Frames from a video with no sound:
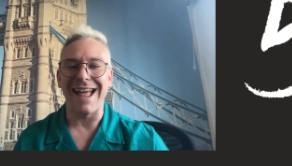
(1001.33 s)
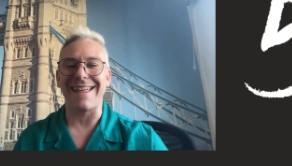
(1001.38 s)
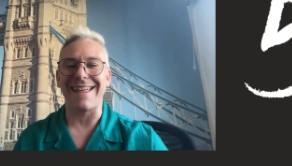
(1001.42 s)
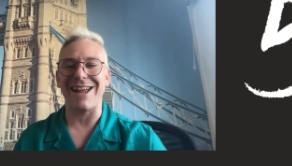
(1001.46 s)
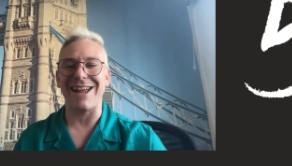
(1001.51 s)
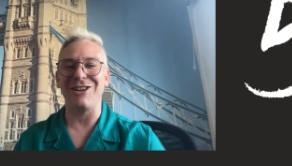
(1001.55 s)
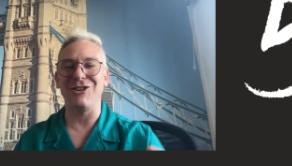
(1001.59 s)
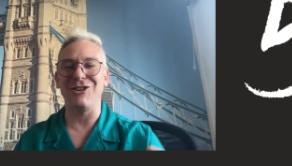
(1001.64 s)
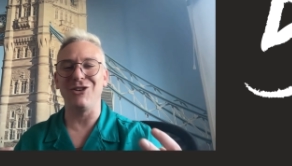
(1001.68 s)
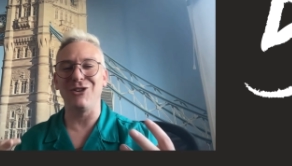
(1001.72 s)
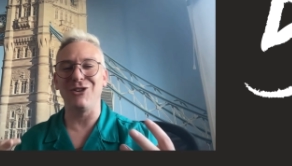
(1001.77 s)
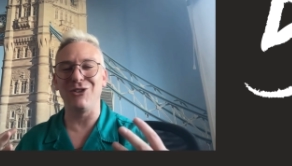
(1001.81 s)
that
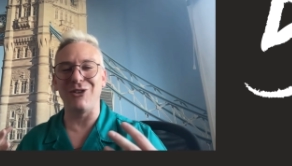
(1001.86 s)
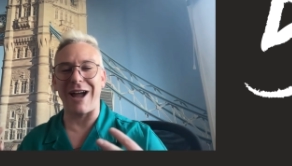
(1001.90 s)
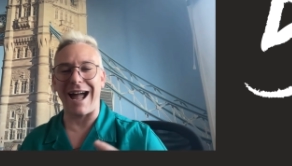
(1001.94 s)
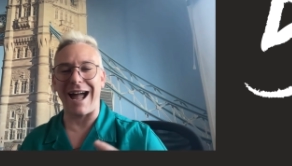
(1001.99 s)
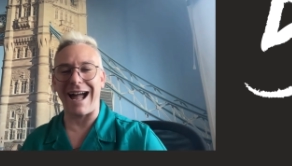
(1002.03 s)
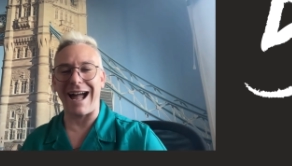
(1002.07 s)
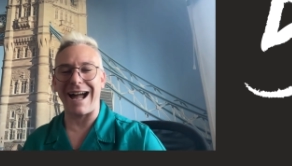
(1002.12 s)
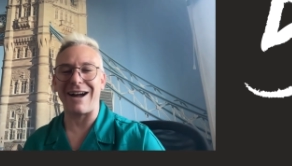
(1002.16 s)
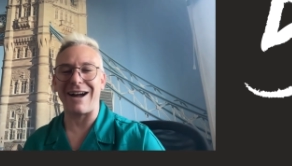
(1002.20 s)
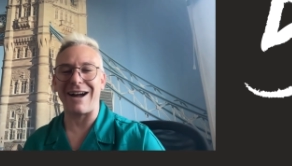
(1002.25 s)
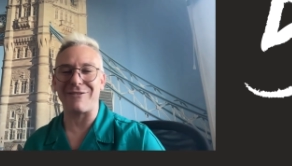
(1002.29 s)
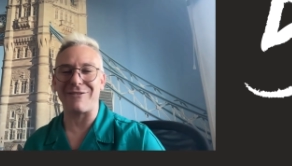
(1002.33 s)
you
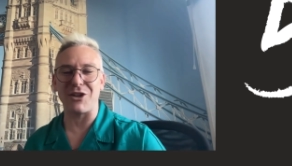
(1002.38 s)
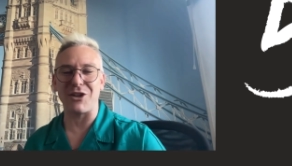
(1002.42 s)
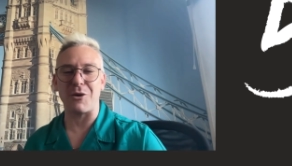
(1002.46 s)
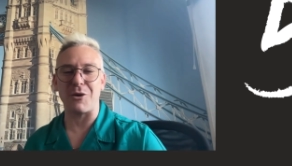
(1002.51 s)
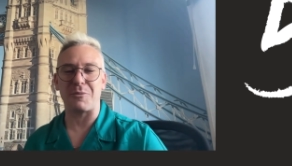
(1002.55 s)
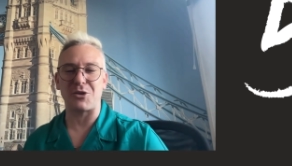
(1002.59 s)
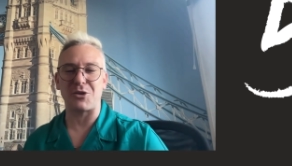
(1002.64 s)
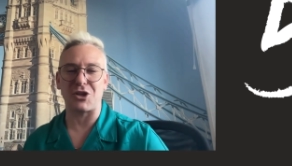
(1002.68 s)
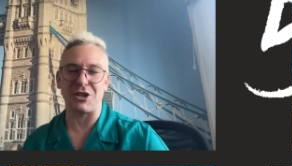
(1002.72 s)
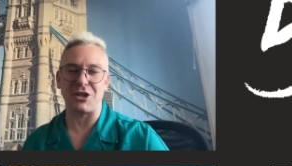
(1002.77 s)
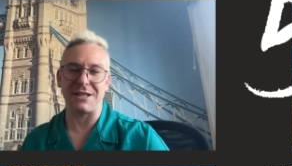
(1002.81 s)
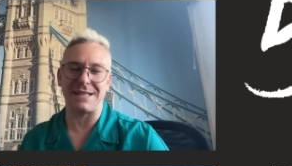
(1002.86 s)
have the
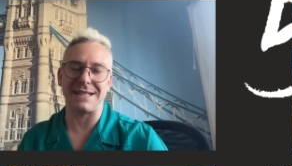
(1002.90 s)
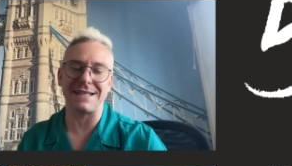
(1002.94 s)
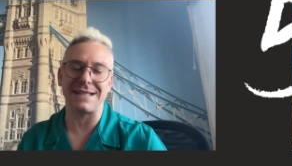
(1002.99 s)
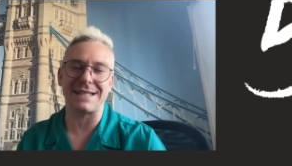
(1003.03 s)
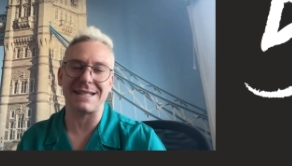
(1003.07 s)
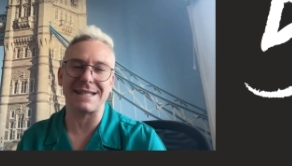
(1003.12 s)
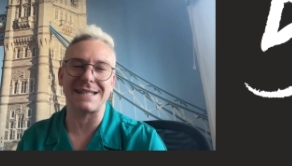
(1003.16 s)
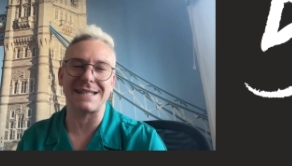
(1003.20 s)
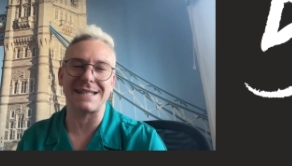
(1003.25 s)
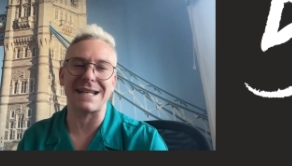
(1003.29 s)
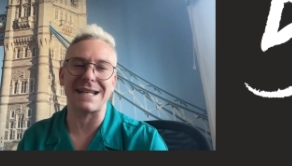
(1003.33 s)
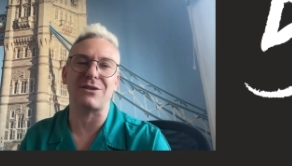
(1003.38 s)
opportunity
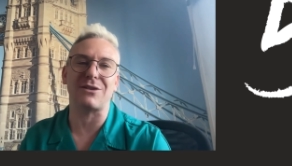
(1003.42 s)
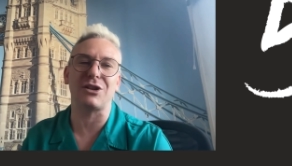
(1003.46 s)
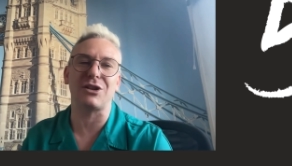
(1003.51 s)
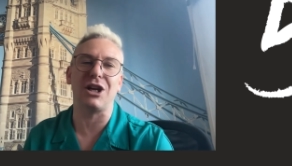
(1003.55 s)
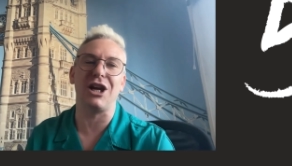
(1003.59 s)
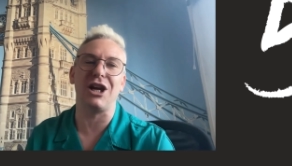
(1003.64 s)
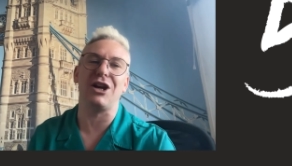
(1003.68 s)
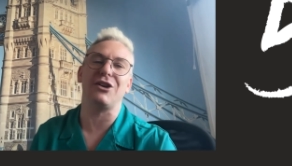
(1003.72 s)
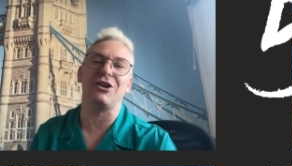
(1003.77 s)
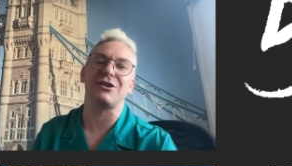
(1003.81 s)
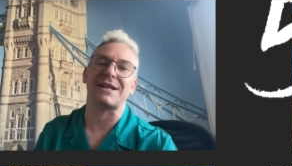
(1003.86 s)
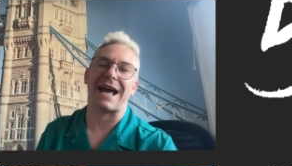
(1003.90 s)
to
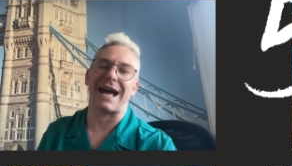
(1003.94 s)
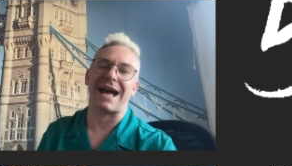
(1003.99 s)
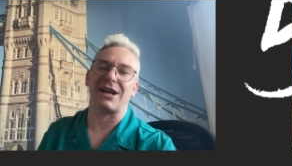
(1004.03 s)
download